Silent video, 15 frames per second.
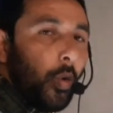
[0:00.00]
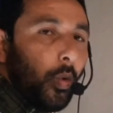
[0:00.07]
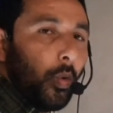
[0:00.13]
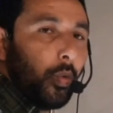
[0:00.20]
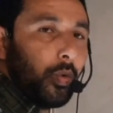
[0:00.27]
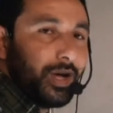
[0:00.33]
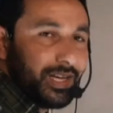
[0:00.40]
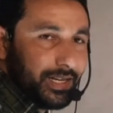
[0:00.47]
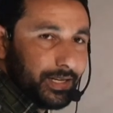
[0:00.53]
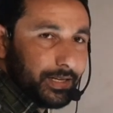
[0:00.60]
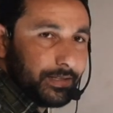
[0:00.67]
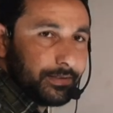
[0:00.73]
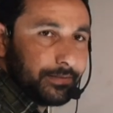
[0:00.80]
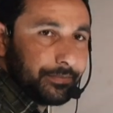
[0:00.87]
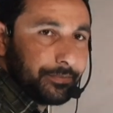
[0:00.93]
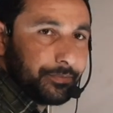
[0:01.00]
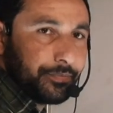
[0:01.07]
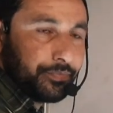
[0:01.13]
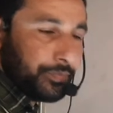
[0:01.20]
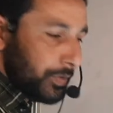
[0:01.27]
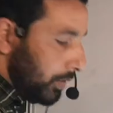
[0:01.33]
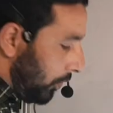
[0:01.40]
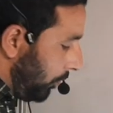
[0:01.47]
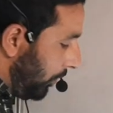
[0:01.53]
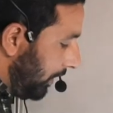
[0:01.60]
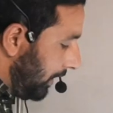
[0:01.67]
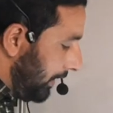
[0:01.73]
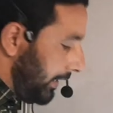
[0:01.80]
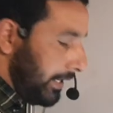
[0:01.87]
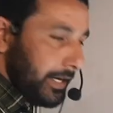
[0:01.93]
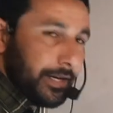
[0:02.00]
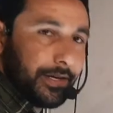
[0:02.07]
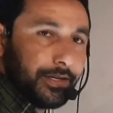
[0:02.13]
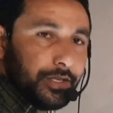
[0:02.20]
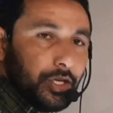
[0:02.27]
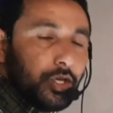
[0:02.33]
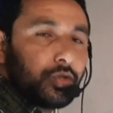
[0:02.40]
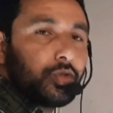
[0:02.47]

W. W here.